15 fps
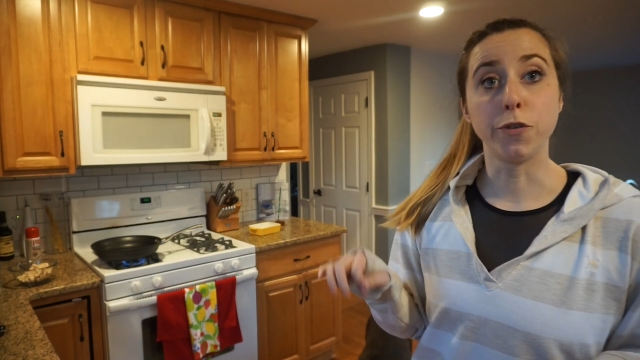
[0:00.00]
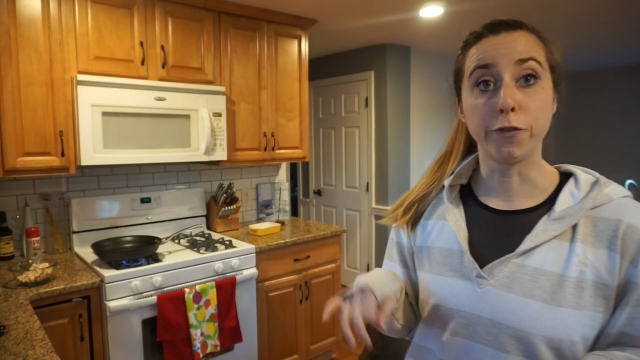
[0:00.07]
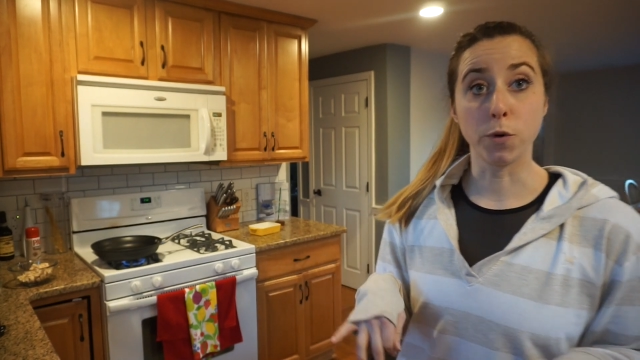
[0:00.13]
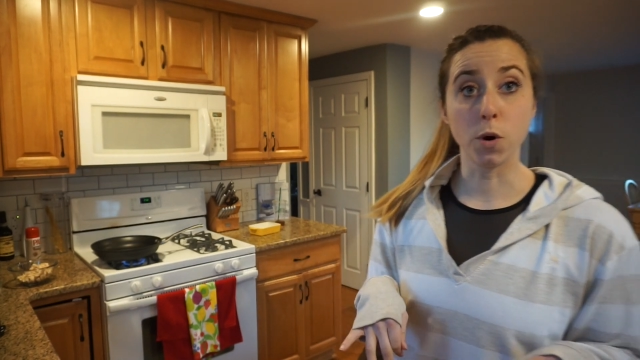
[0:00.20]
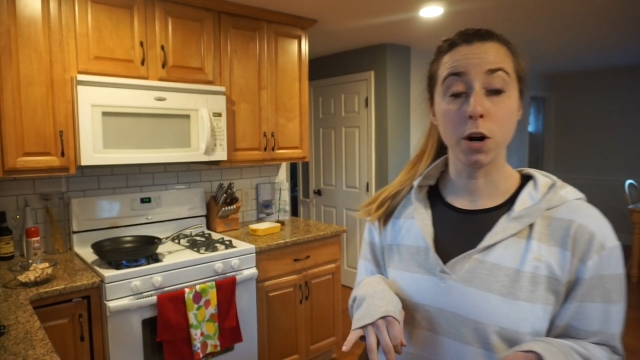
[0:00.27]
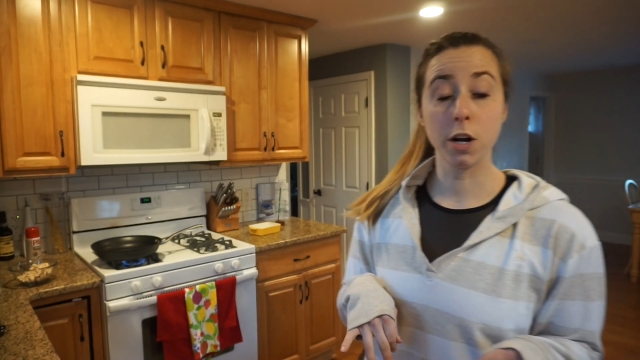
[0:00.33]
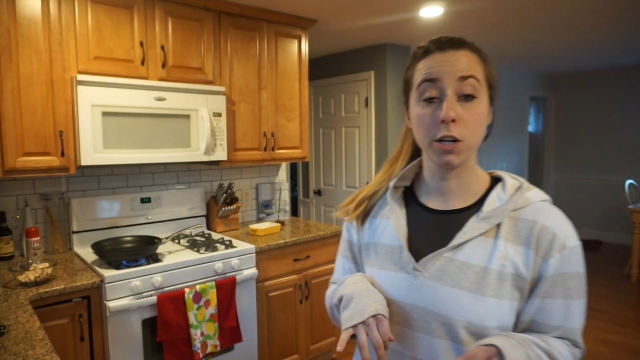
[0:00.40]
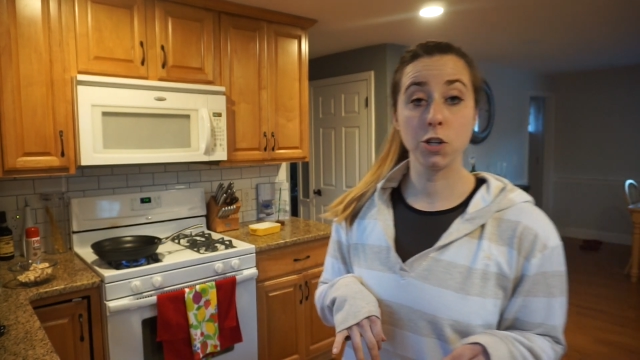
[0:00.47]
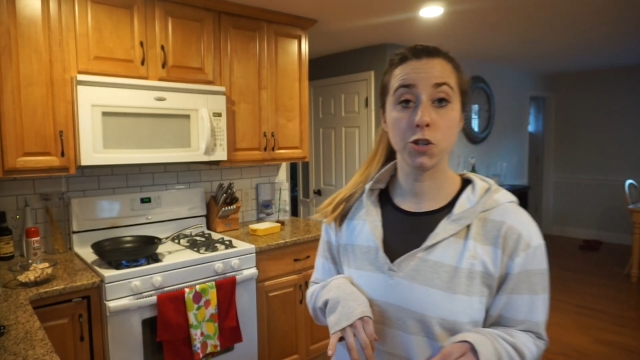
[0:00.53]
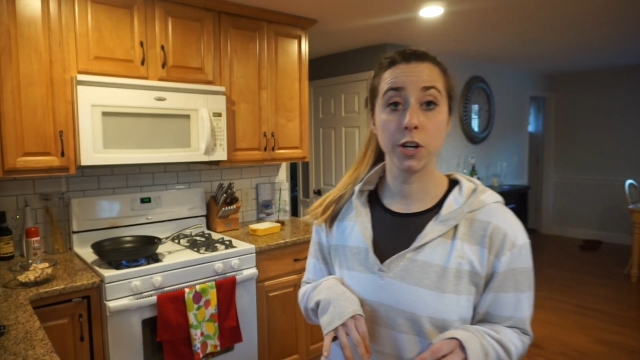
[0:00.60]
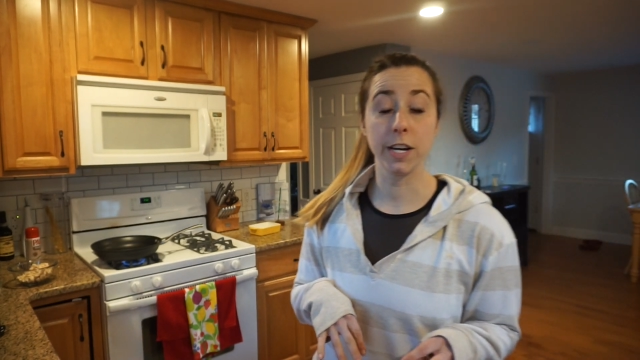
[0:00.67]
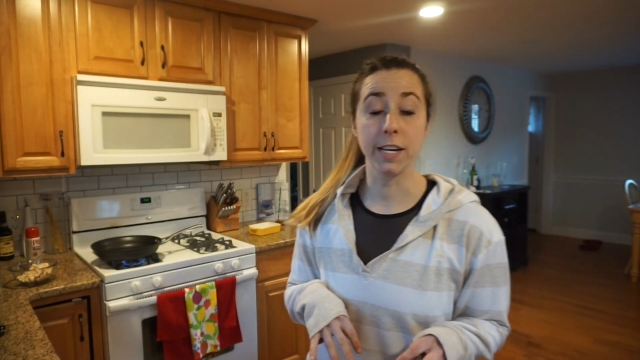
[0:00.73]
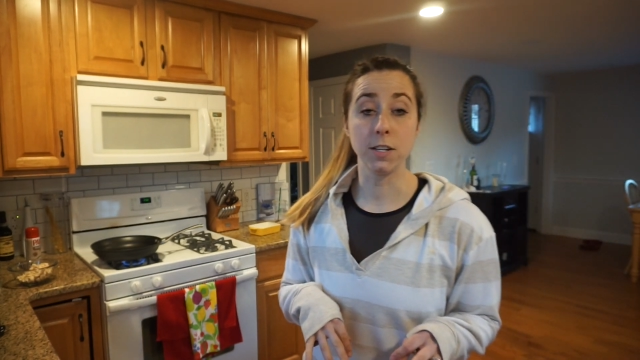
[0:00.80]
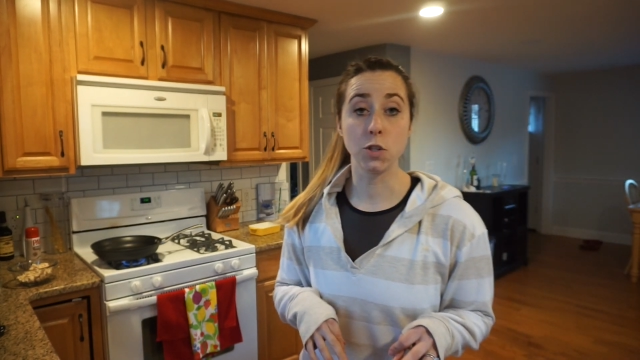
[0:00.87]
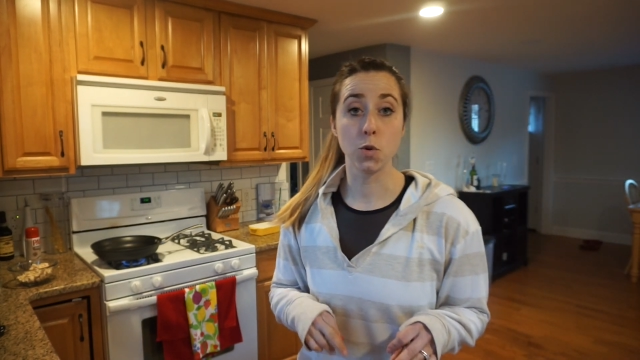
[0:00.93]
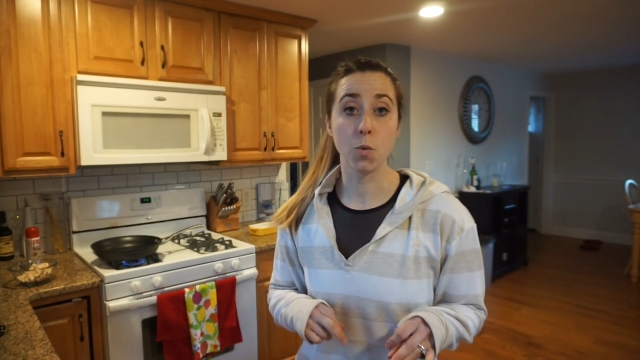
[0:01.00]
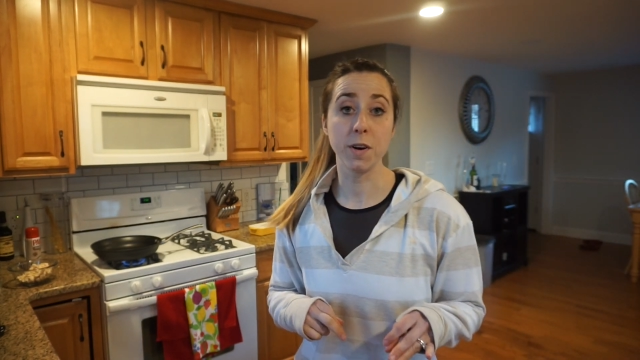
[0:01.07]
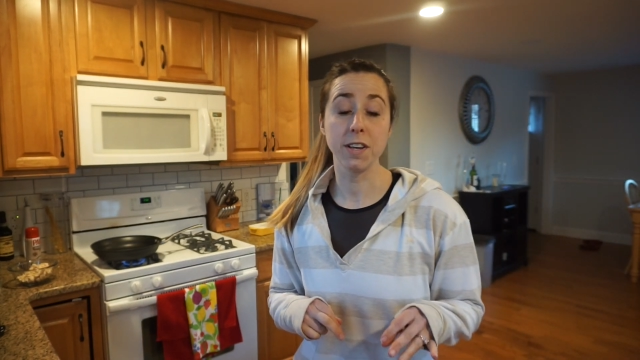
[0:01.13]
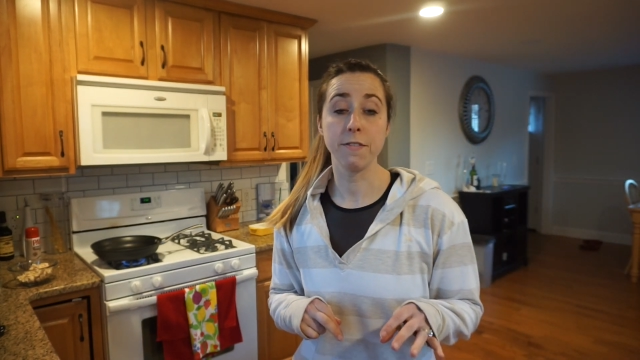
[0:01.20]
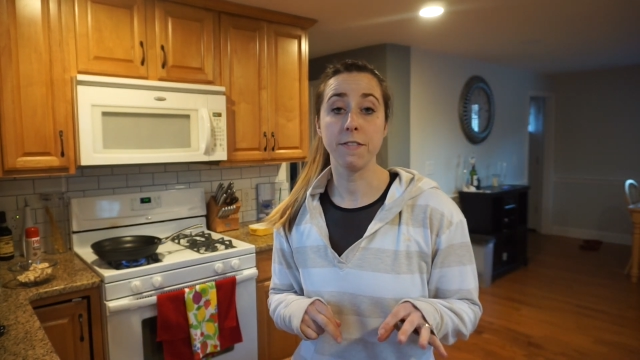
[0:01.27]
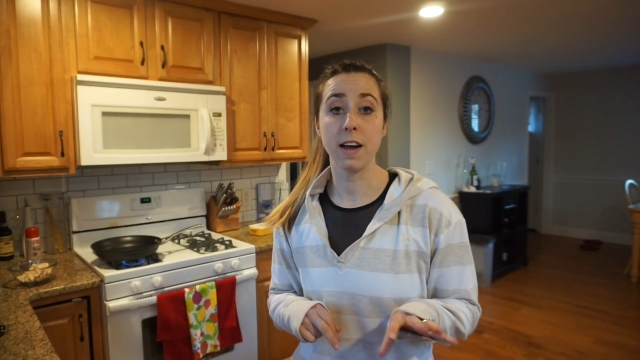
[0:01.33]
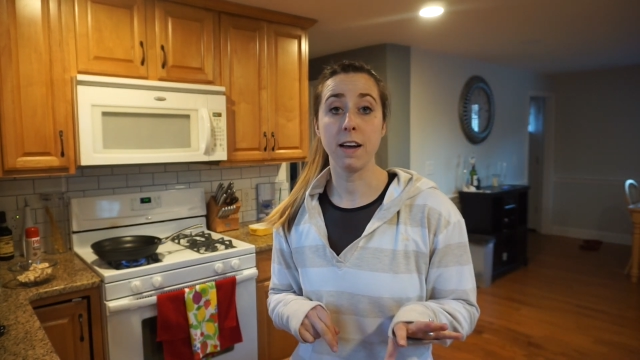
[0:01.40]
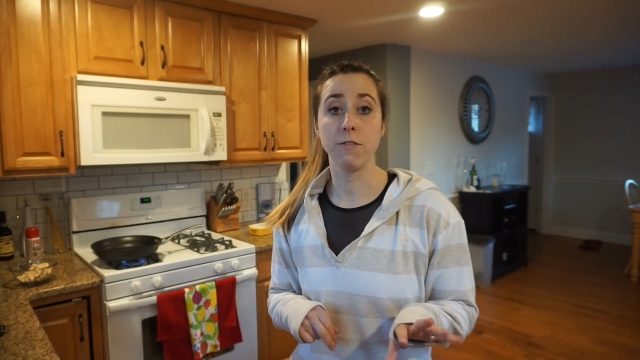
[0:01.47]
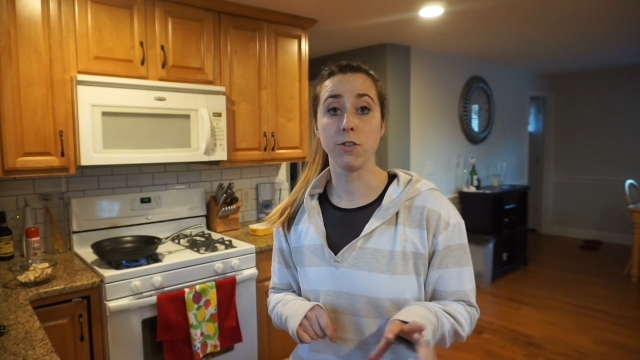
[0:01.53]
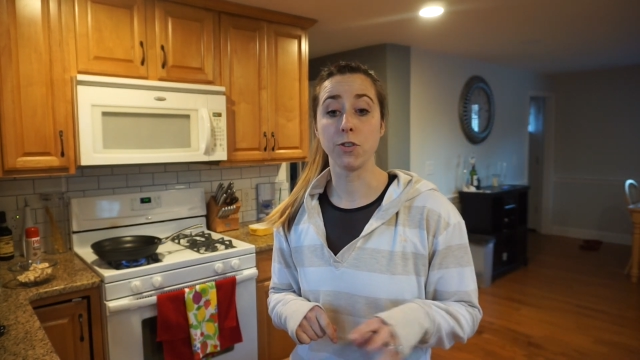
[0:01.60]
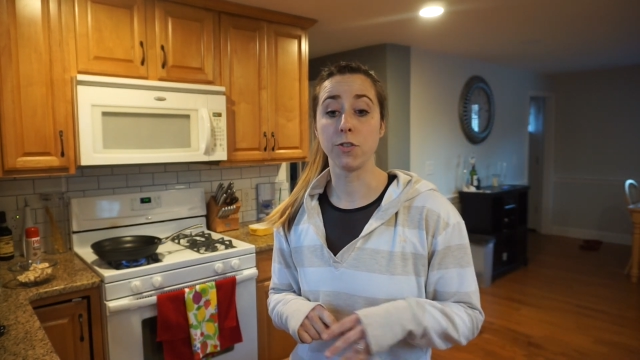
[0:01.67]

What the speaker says: 425